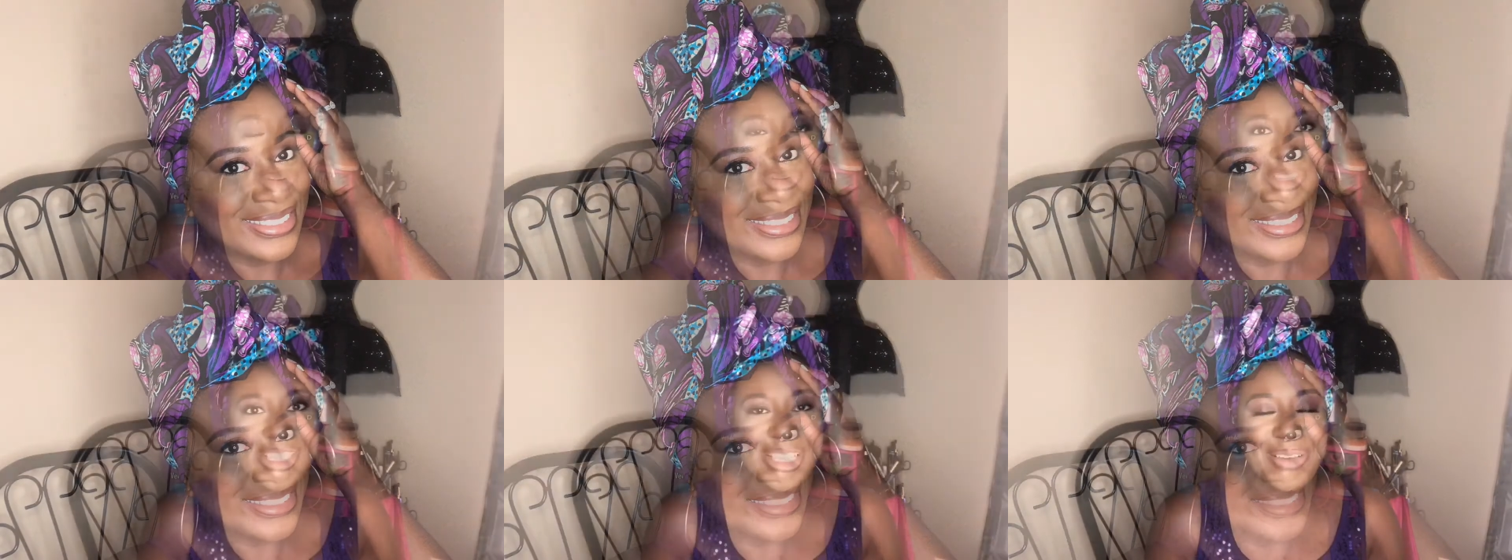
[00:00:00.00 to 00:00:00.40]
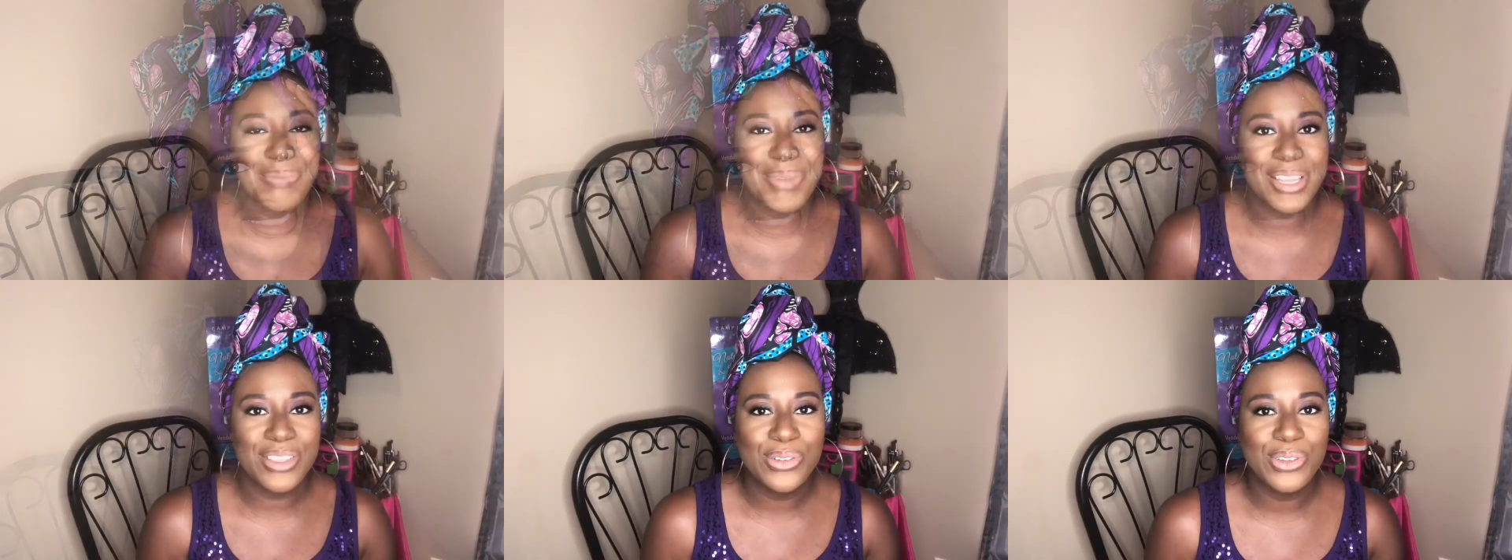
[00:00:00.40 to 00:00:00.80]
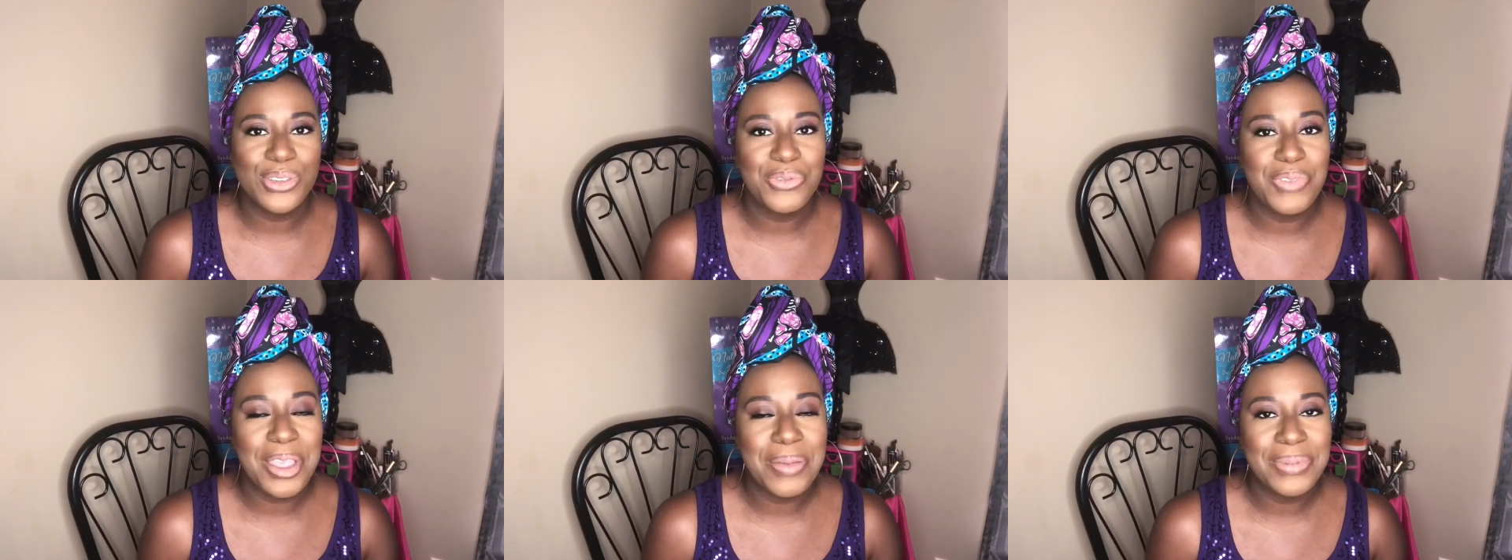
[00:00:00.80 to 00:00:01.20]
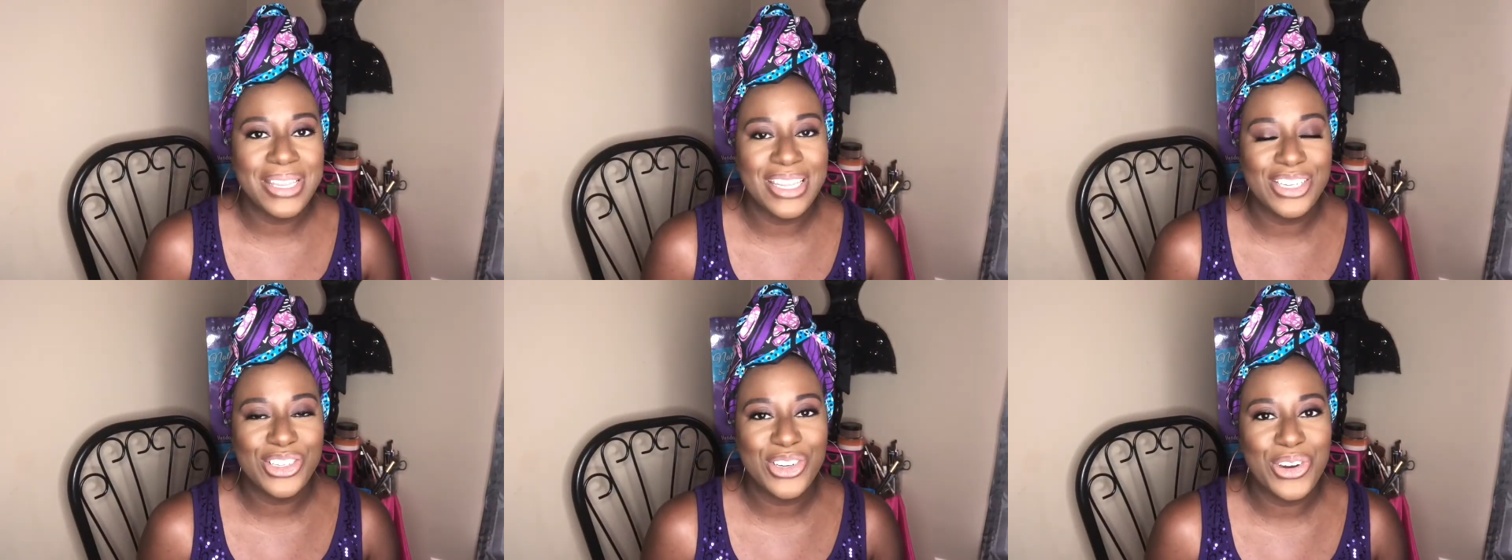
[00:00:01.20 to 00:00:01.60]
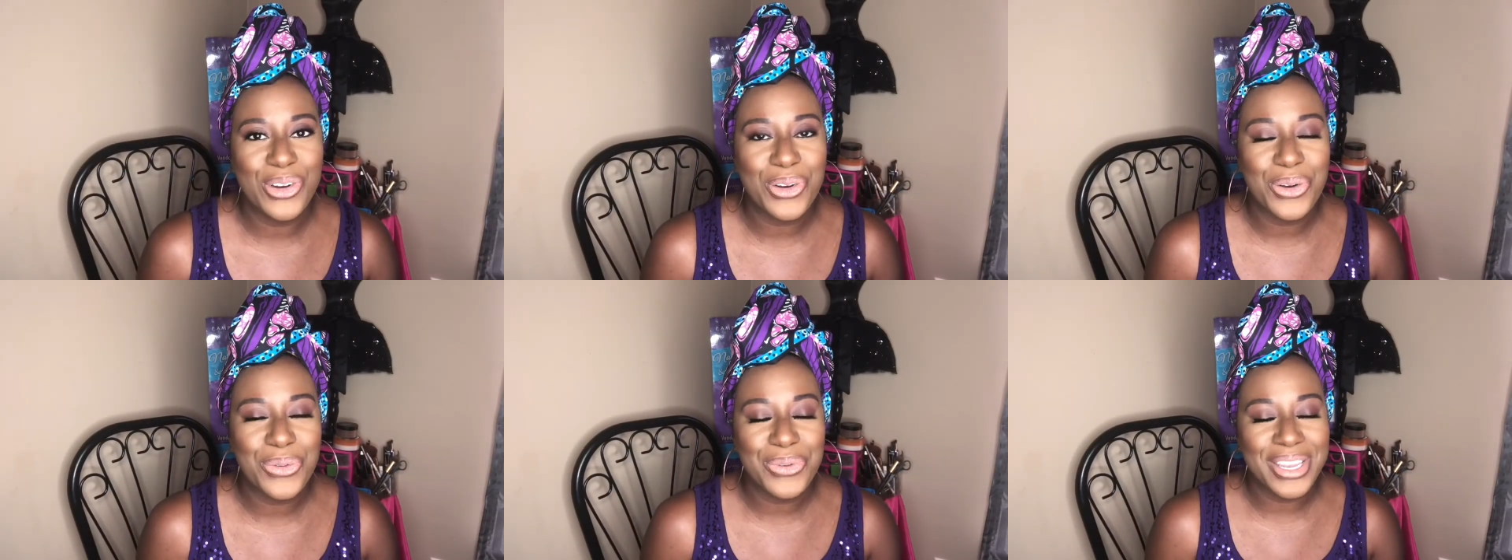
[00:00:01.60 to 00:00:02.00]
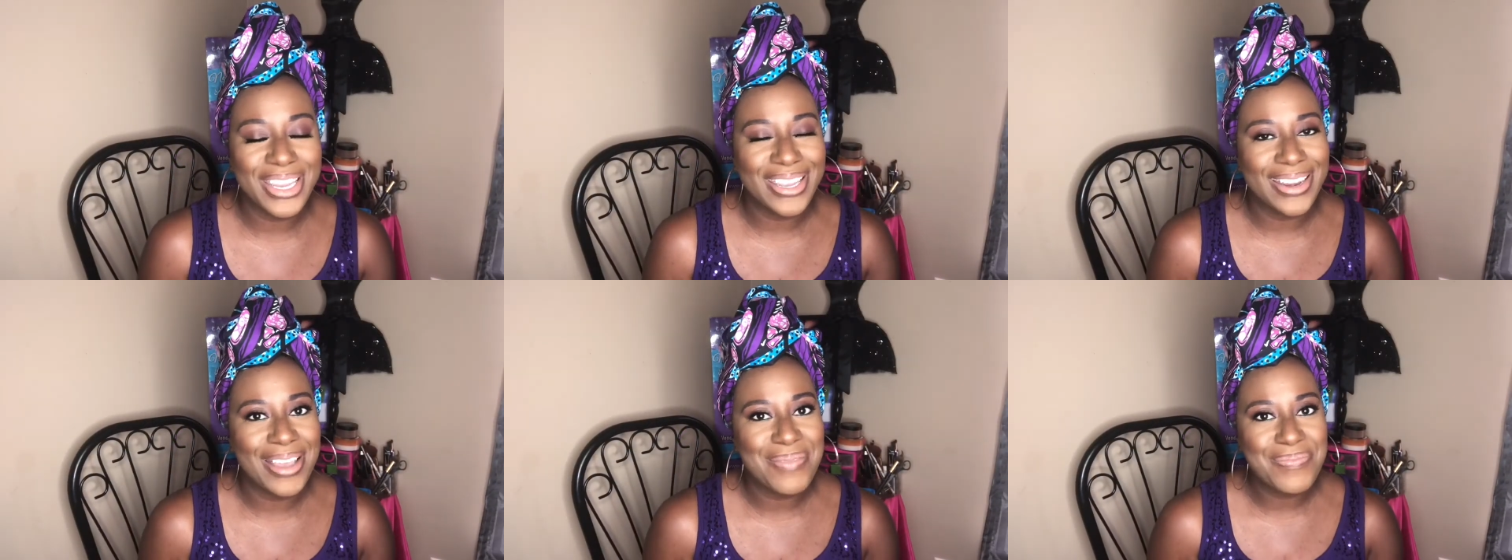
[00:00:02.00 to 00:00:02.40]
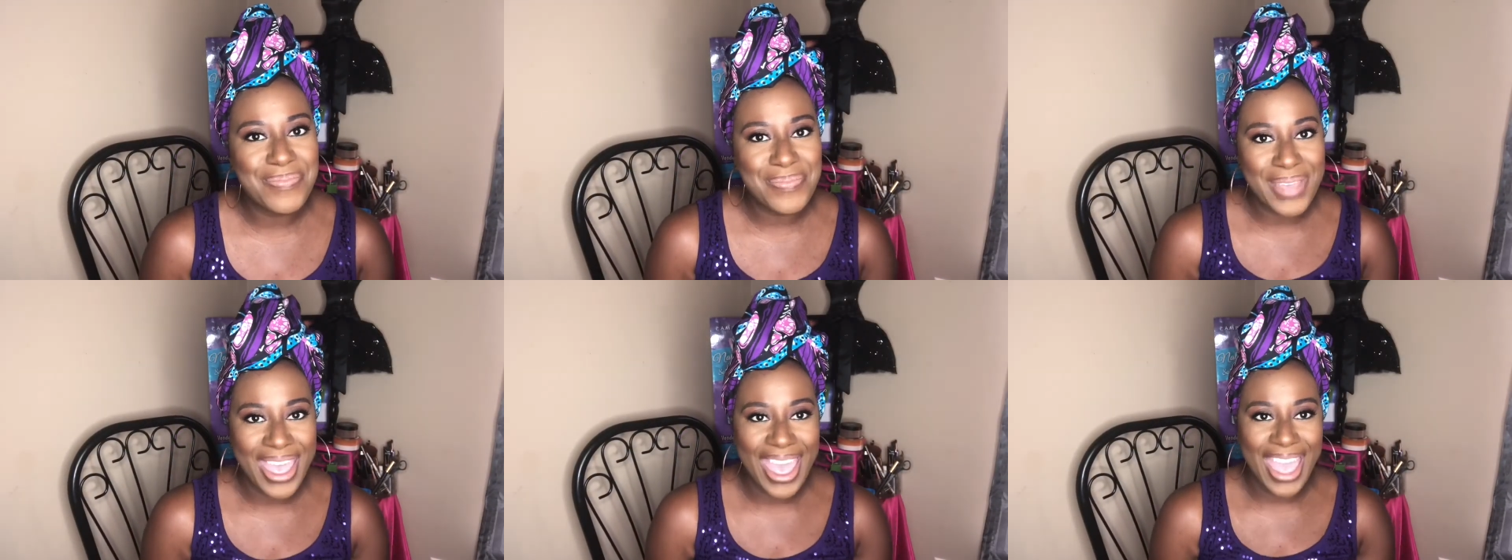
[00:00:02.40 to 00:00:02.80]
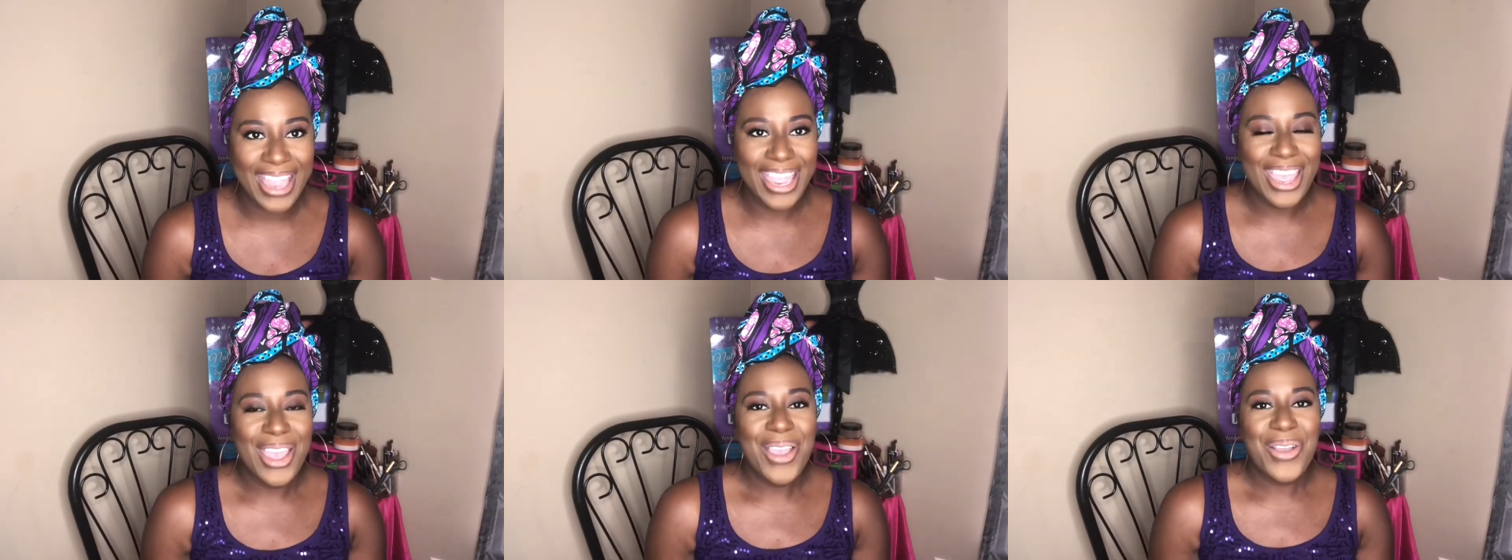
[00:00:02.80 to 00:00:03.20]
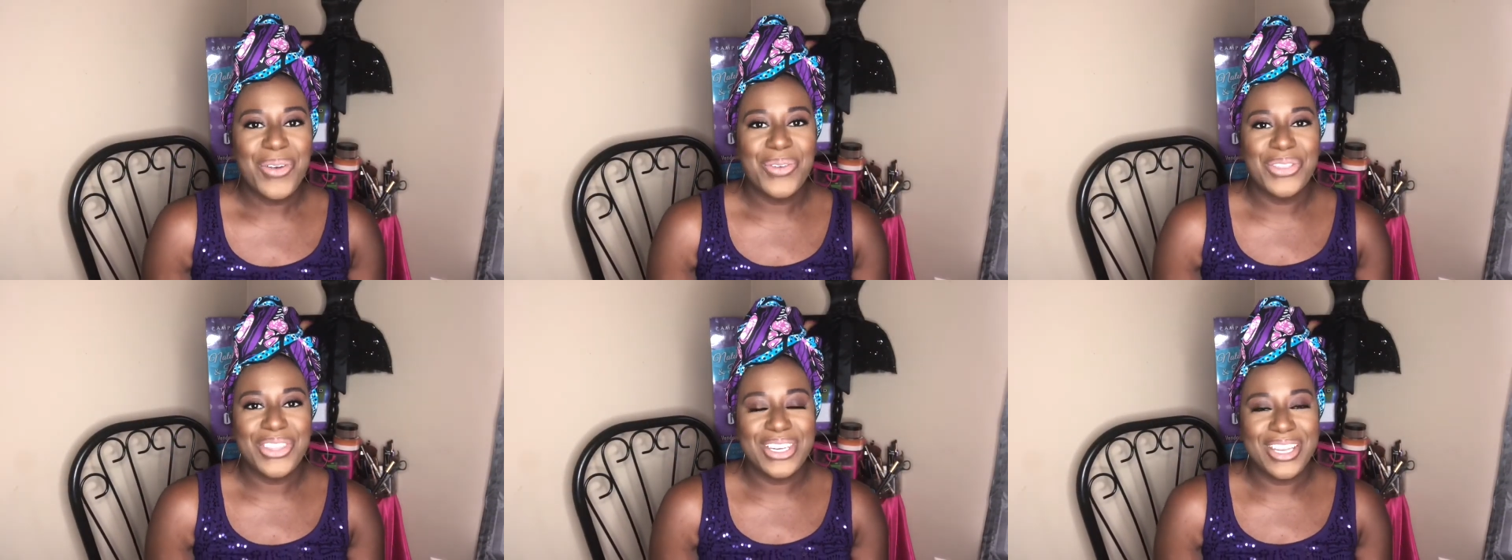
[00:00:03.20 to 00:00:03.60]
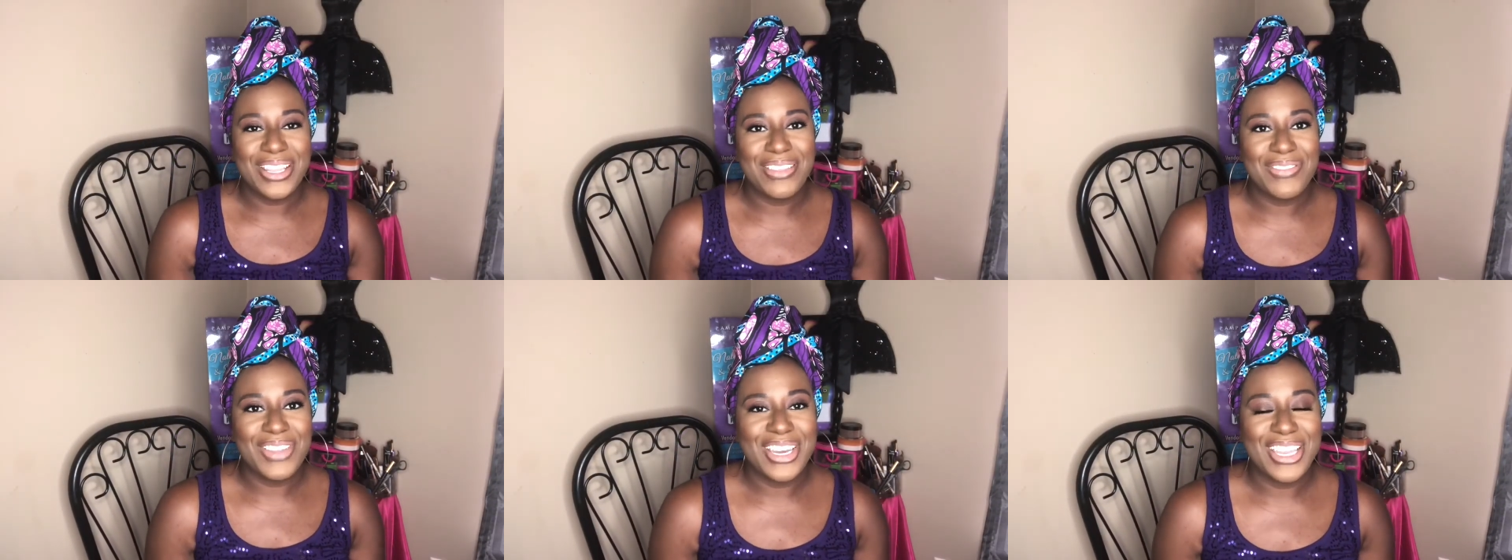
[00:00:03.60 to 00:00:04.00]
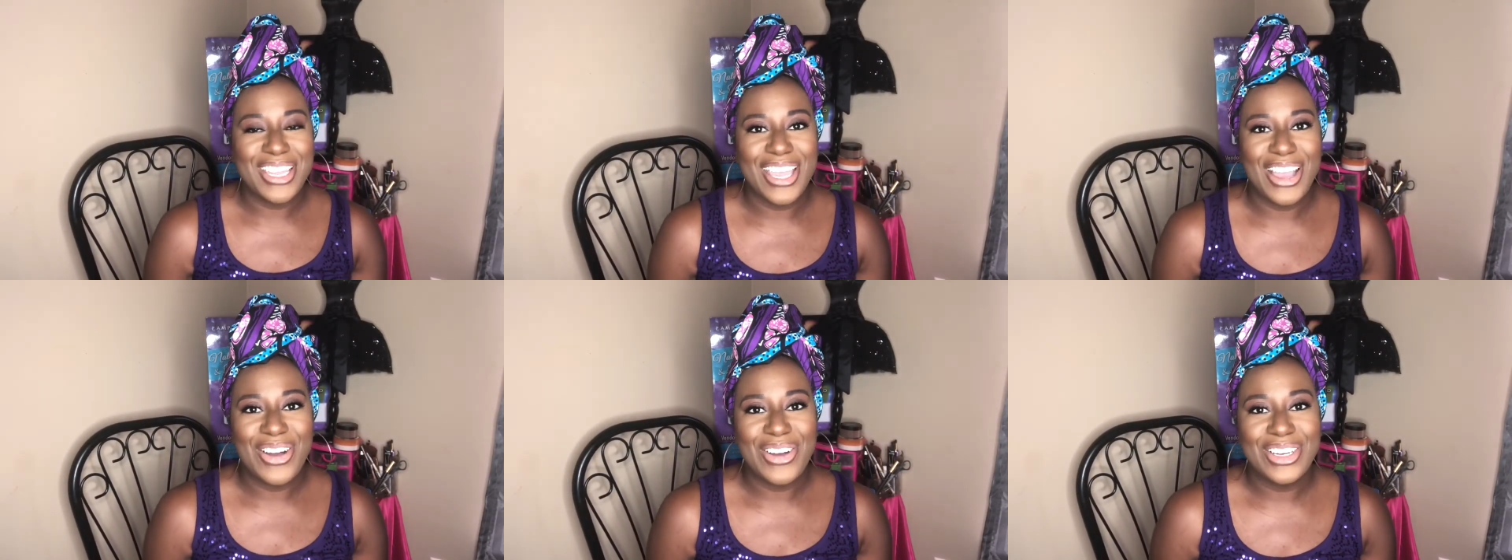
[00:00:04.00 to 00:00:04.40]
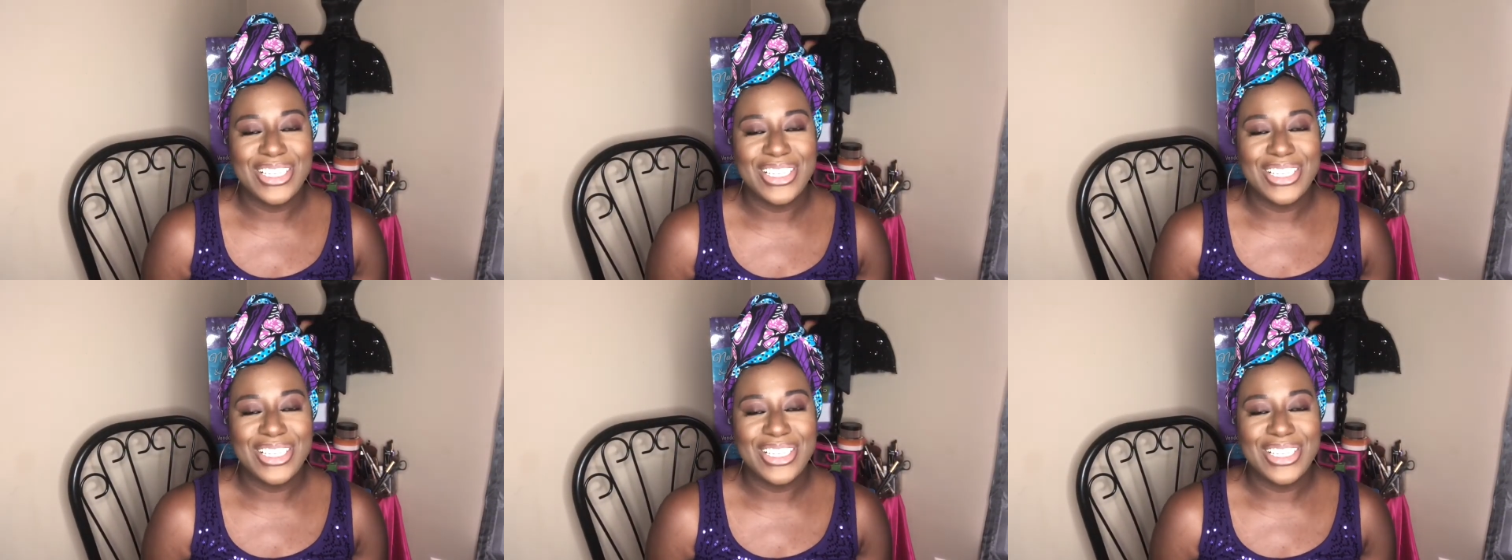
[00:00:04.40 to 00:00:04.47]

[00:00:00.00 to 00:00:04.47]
What's up, my YouTube family? It's your girl Kareen, and I'm back with another video.